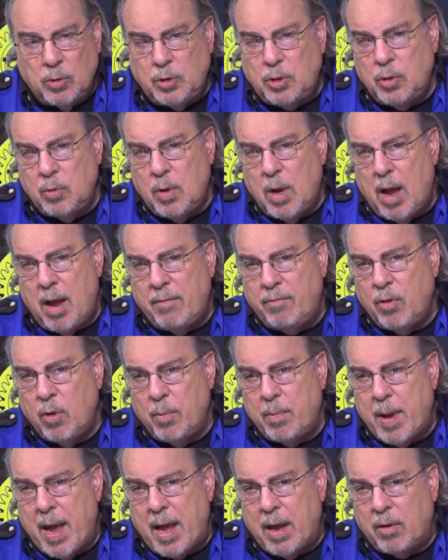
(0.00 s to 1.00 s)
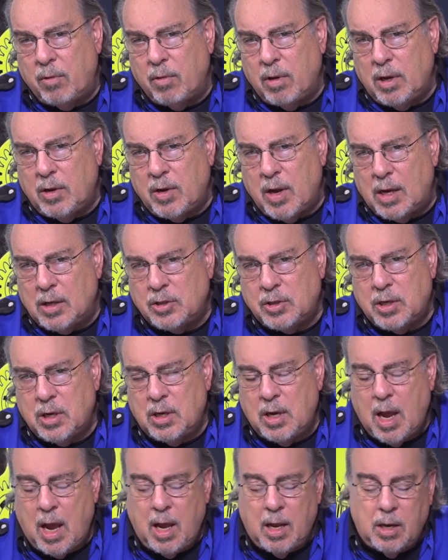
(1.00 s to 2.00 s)
you have your battery
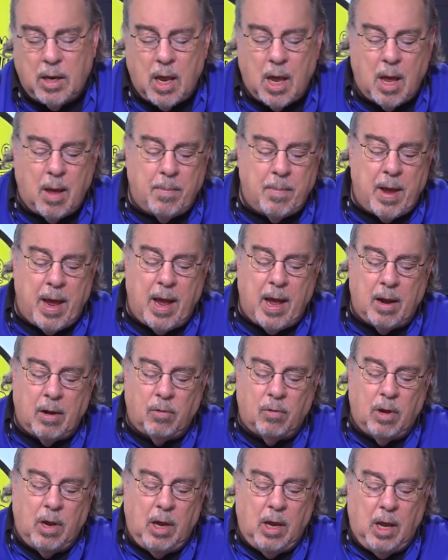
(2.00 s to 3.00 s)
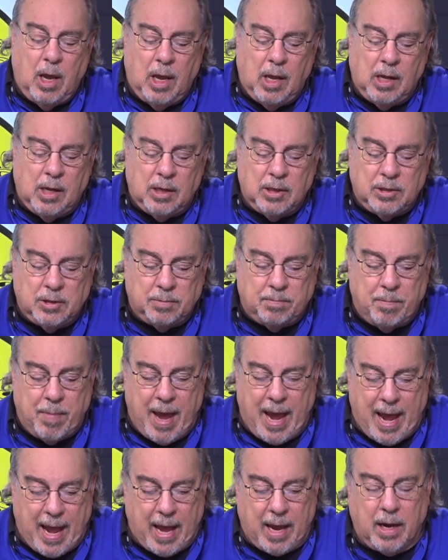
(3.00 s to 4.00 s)
tested and the battery is
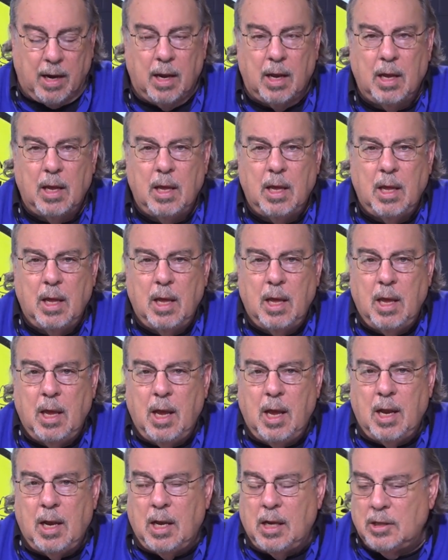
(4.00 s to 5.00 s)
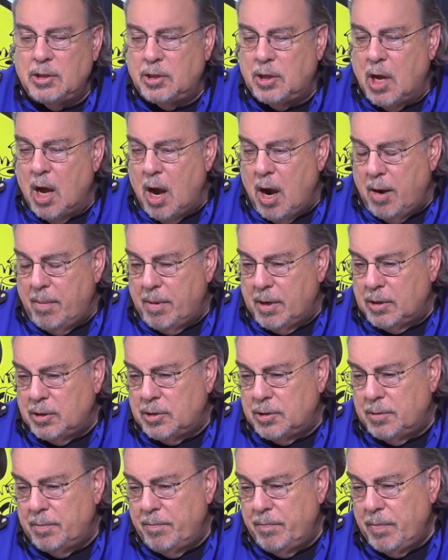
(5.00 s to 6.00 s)
bad. It is
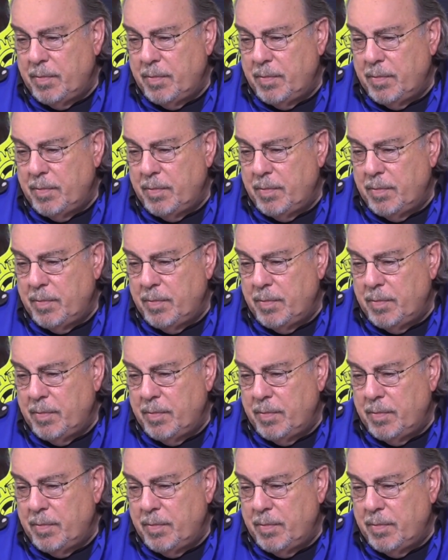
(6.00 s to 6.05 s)
garbage,